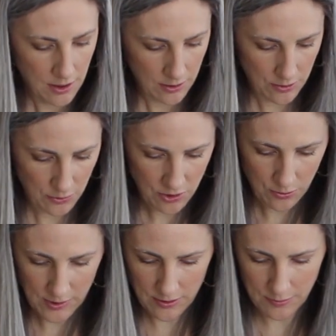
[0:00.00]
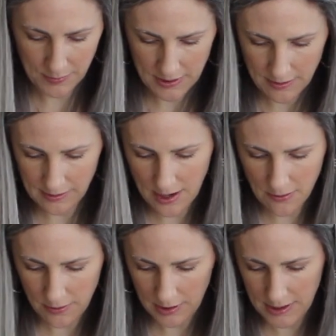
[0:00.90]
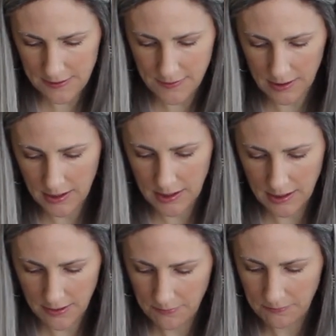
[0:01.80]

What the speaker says: So we just want to spread this out really evenly here.